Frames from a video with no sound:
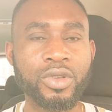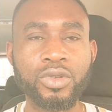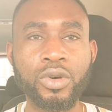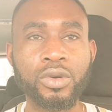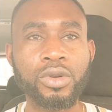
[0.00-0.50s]

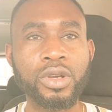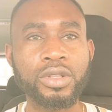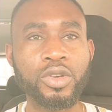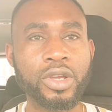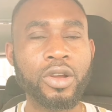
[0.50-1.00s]
So
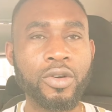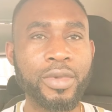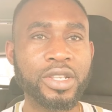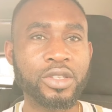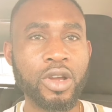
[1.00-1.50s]
the UK
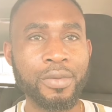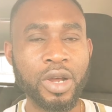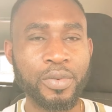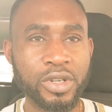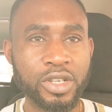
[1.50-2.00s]
government is
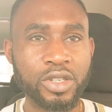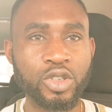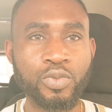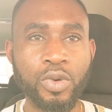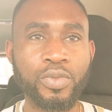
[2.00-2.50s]
coming up with this
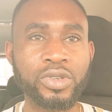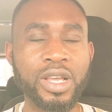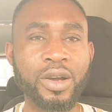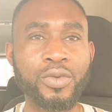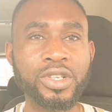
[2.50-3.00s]
new
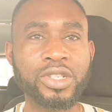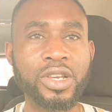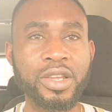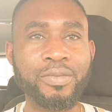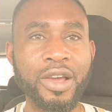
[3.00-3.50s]
proposal, which
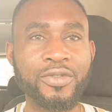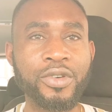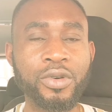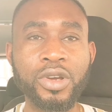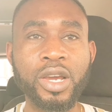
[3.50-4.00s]
in my
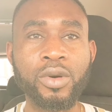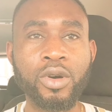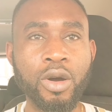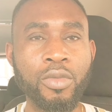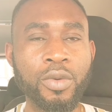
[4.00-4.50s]
view, it
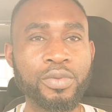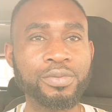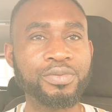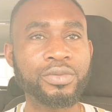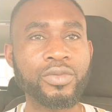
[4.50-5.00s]
will come up
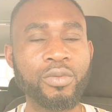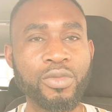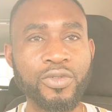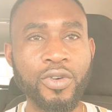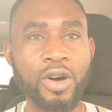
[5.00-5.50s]

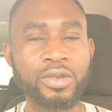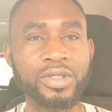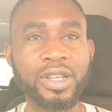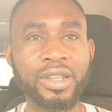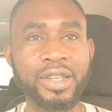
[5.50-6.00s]
before
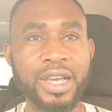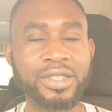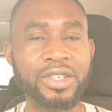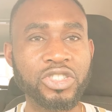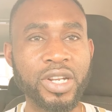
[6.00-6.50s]
the
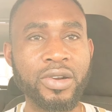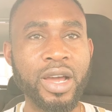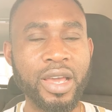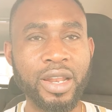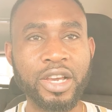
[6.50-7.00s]
next
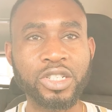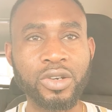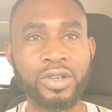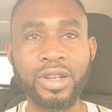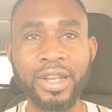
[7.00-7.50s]
general
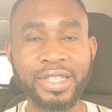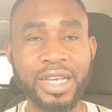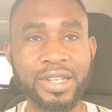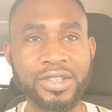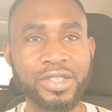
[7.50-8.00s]
election
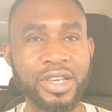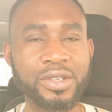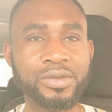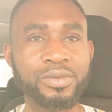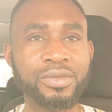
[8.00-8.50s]
later this year.